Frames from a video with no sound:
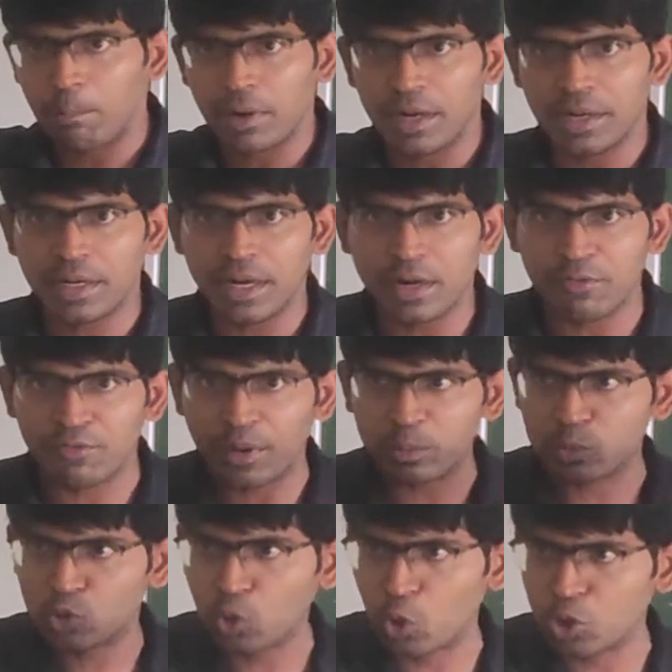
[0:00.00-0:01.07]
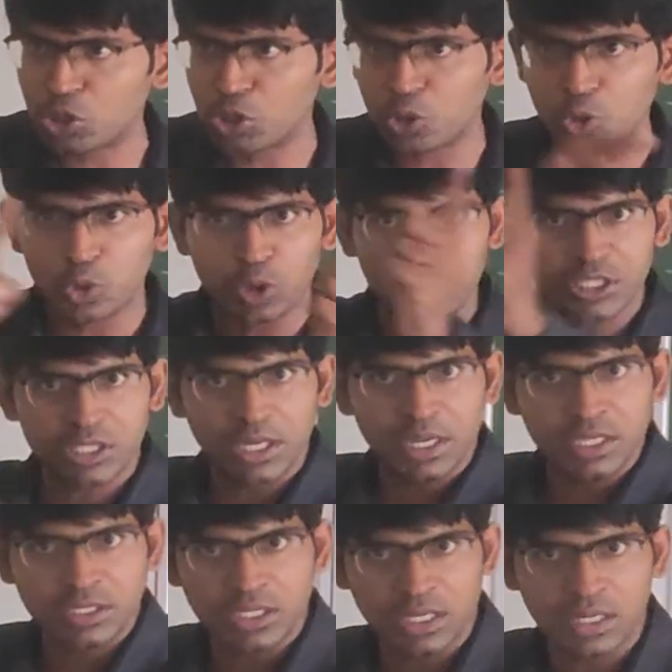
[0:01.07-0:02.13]
completed from source to
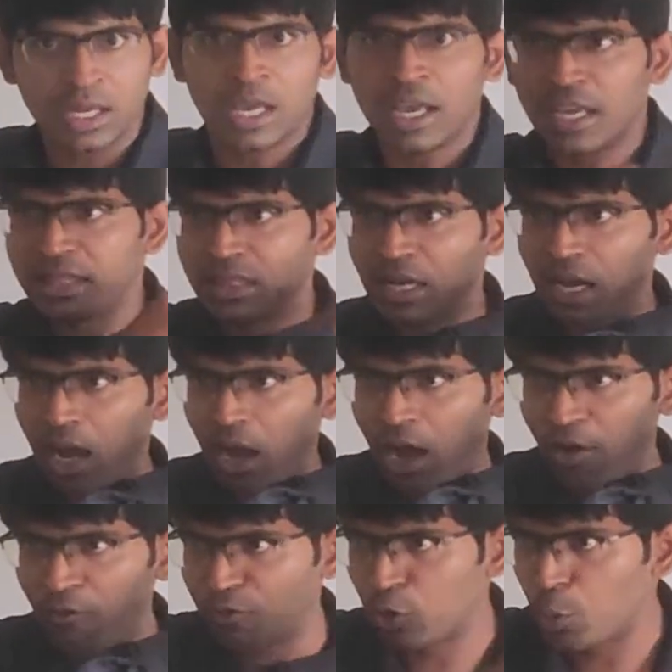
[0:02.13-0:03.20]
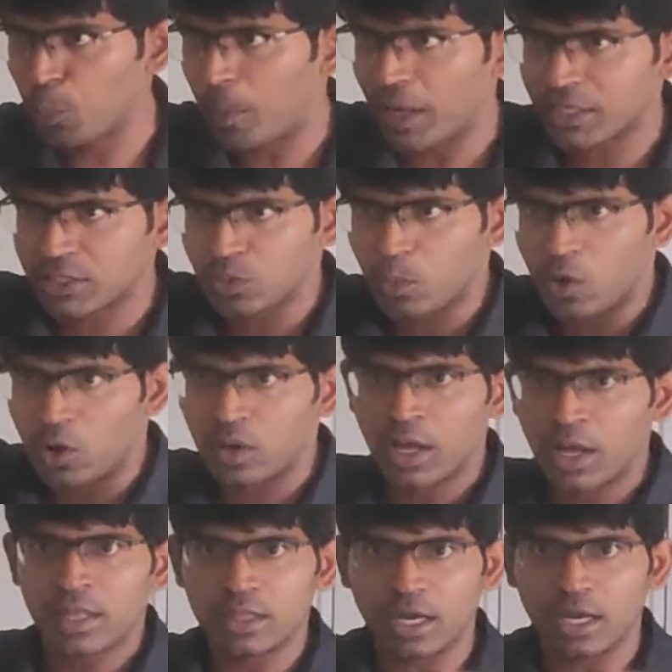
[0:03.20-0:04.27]
destination in the half duplex
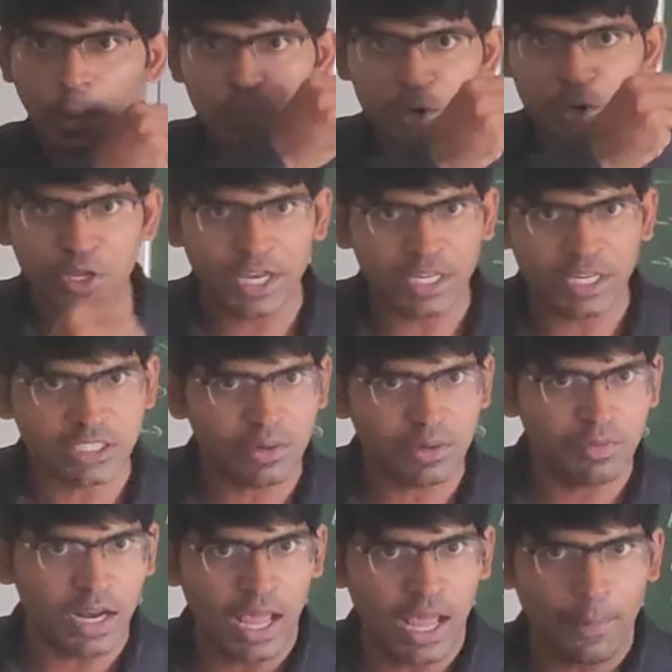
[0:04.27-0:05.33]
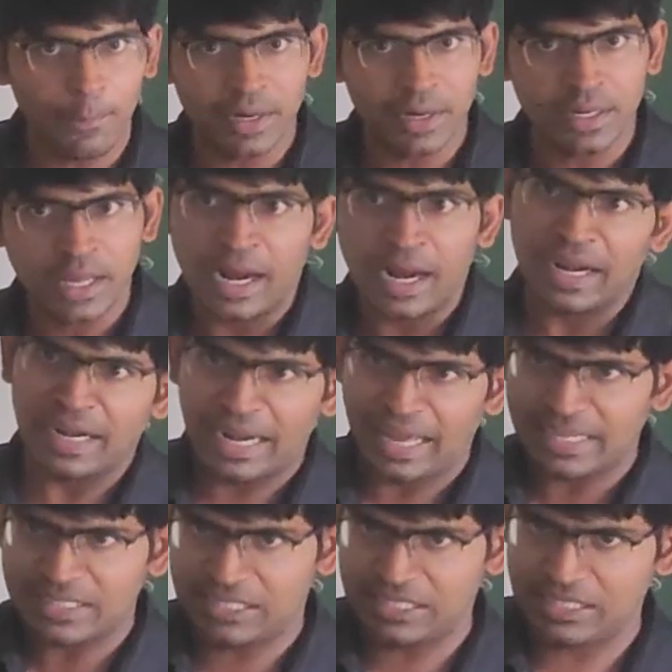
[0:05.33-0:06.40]
mode. The communication will happen.
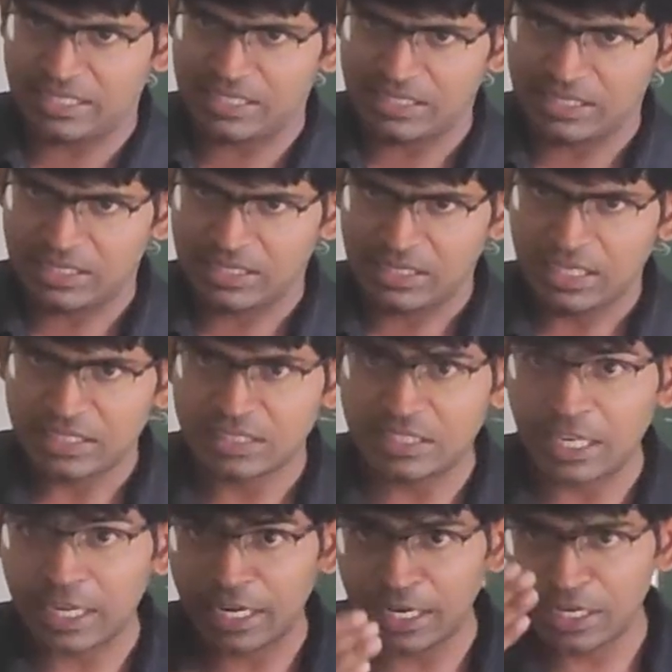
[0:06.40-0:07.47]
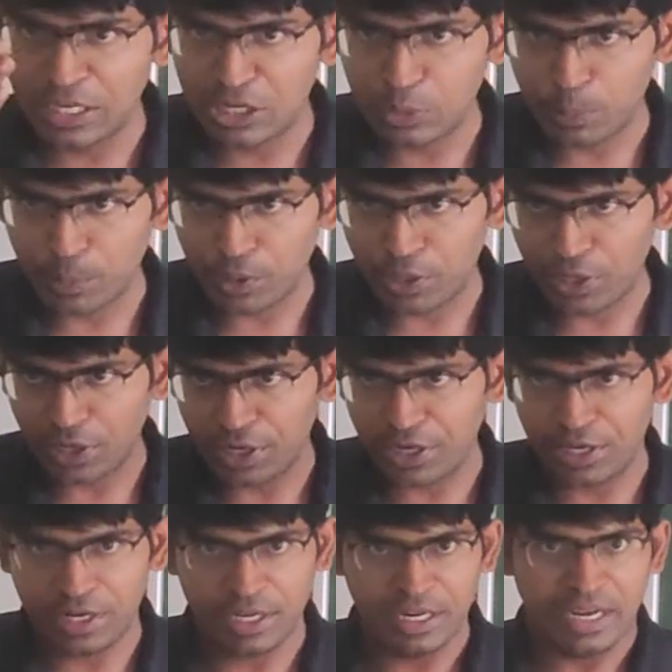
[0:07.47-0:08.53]
Next, second
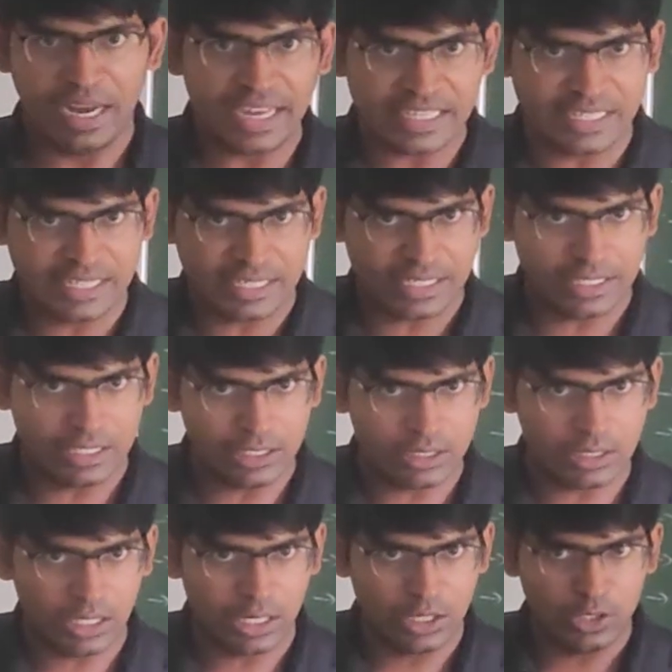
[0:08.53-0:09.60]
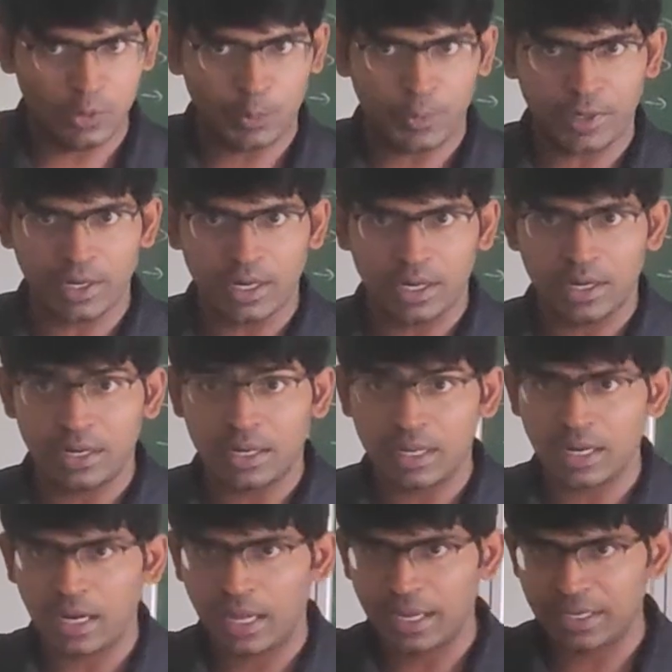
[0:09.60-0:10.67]
priority. Next, third
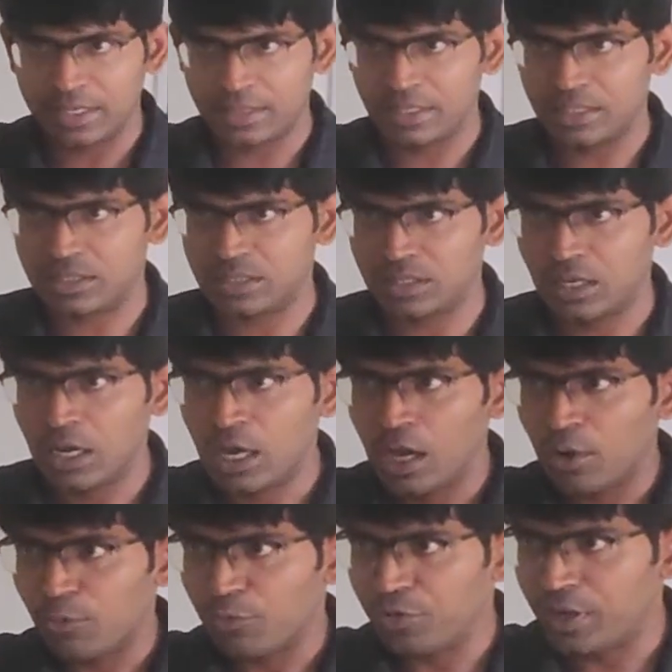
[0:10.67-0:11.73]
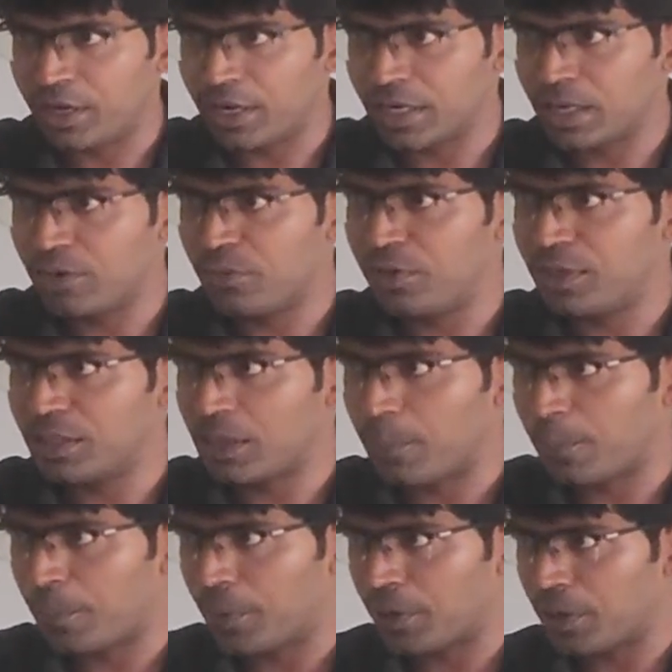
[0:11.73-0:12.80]
priority. Like this. We are giving the
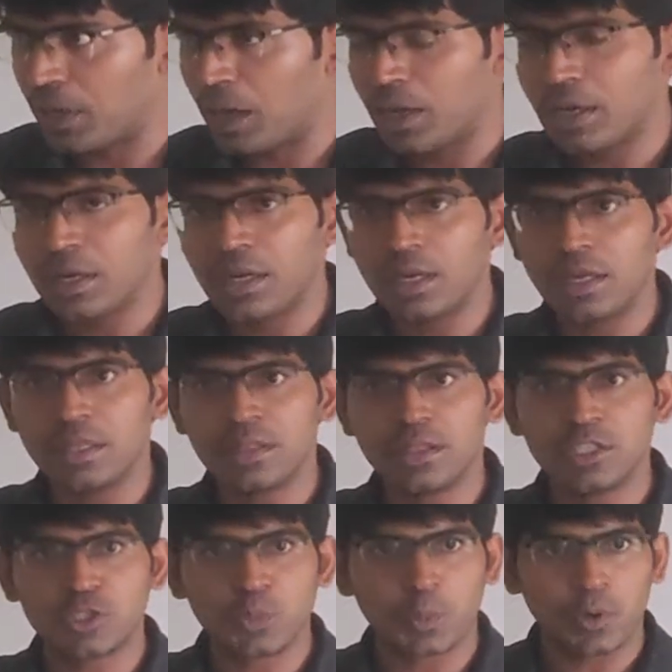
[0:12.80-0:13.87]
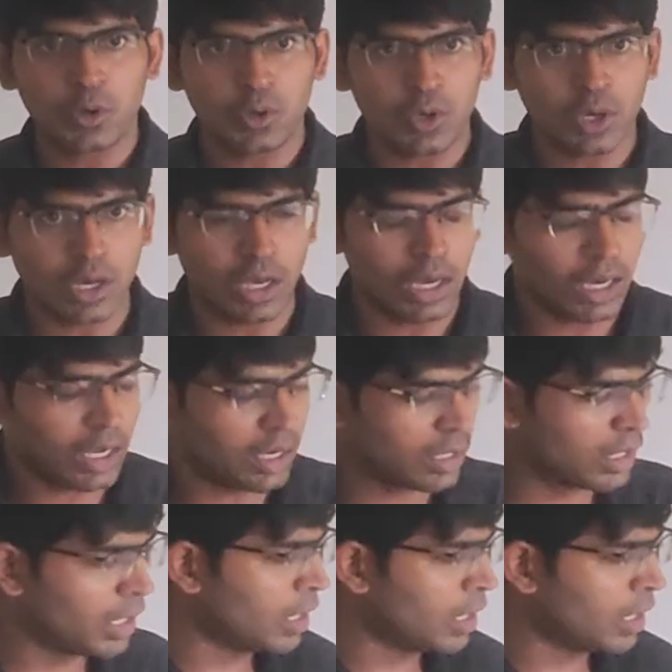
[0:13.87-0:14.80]
priority in this protocol.